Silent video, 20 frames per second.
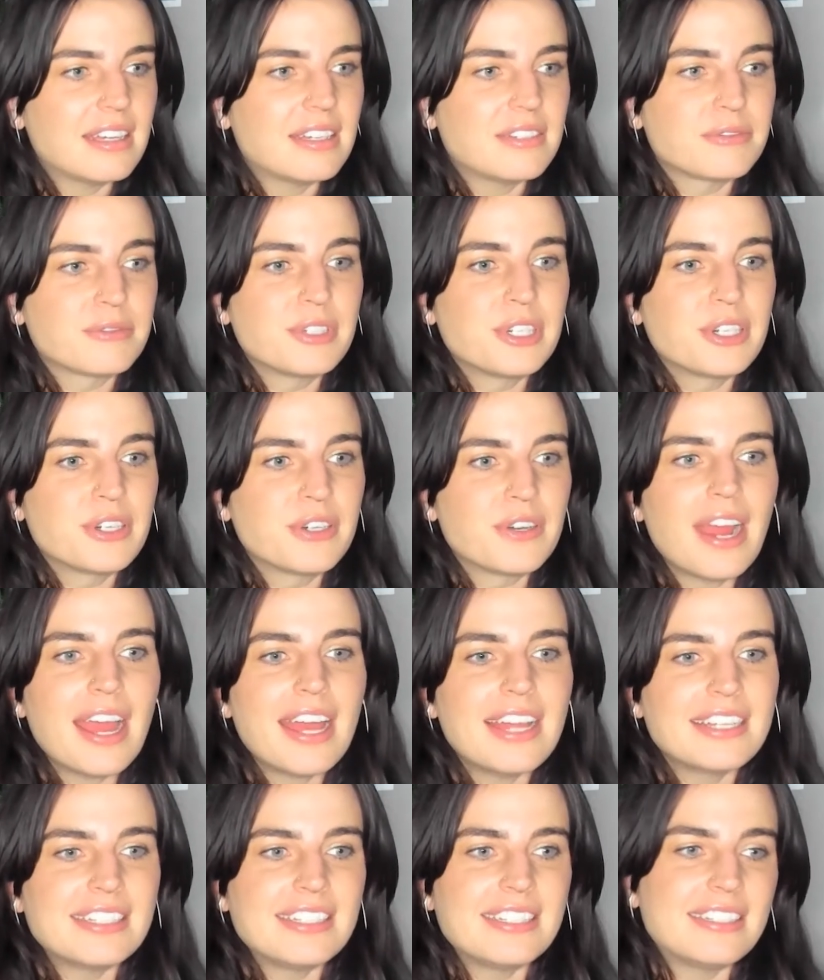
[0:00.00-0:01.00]

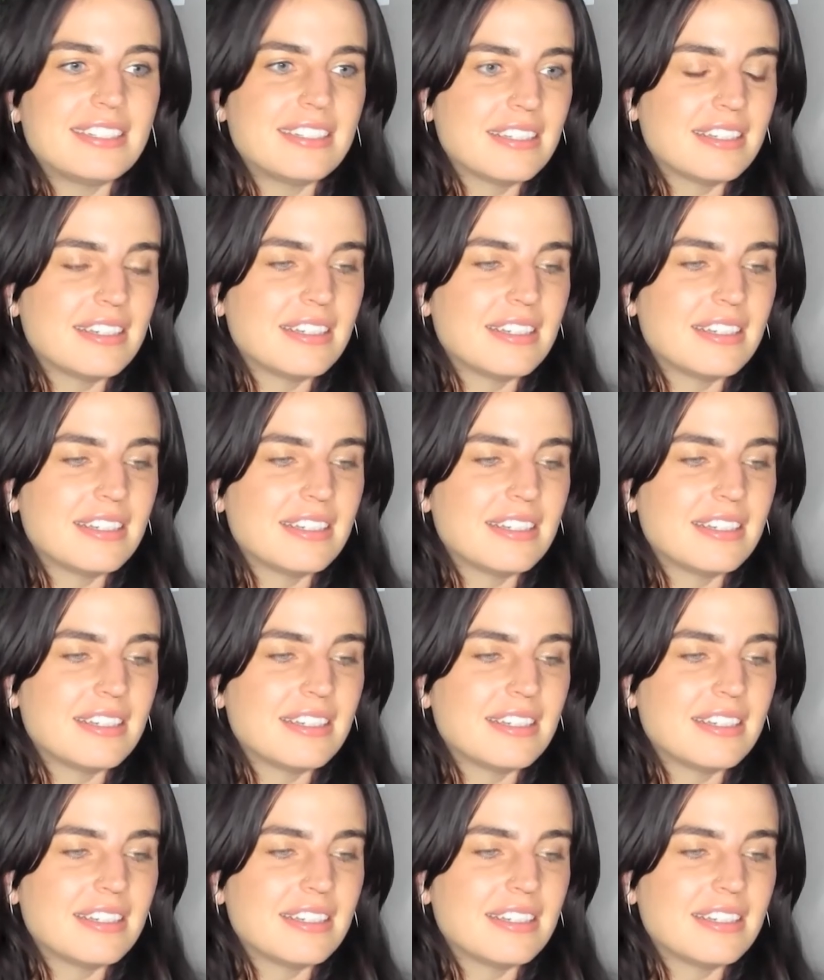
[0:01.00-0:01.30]
regret.